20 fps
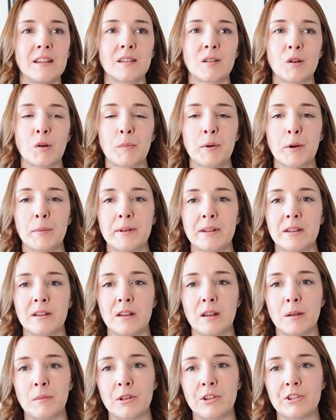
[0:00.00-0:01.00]
So I'll pop in
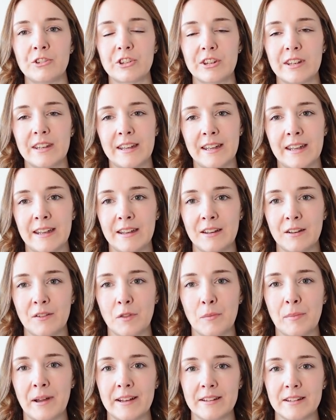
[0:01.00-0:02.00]
an image here of
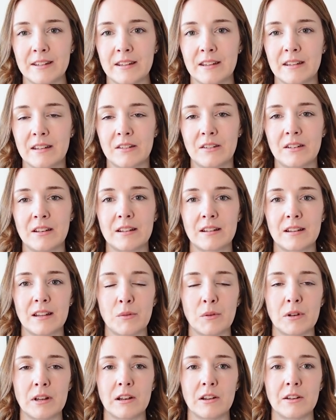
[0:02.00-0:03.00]
the pattern so you can see
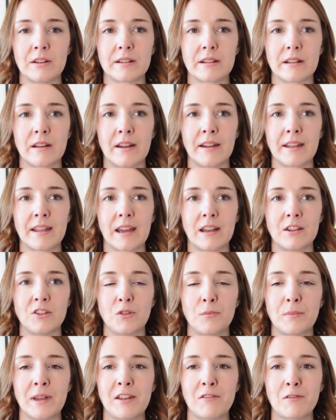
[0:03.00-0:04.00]
what it looks like. And
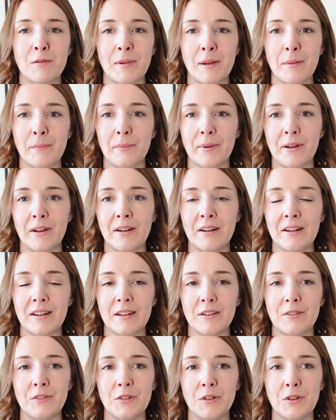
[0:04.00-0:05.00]
you may remember,
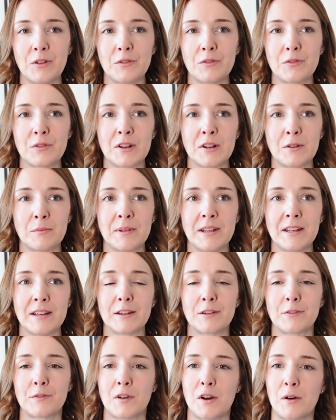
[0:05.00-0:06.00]
if you followed me
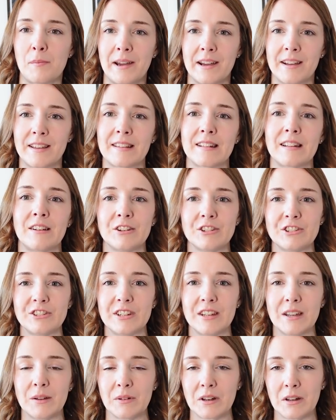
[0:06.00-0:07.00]
as far back as last
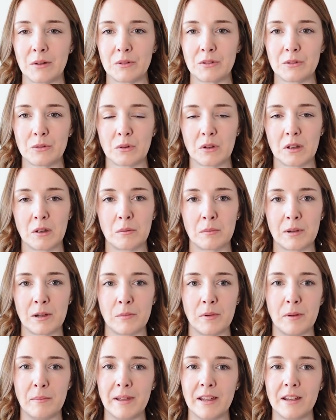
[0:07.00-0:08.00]
year when I was talking about
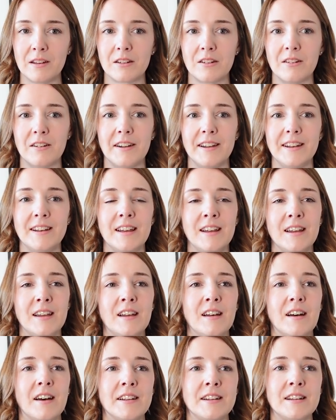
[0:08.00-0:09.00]
my made nine,
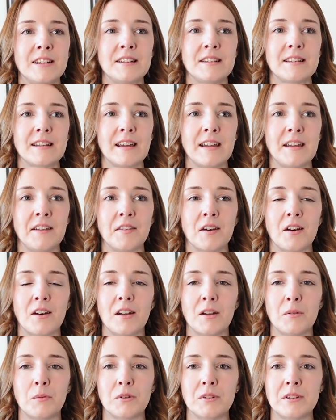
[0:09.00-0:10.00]
I did say that
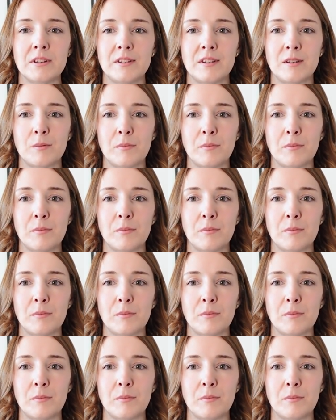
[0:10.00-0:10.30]
I wanted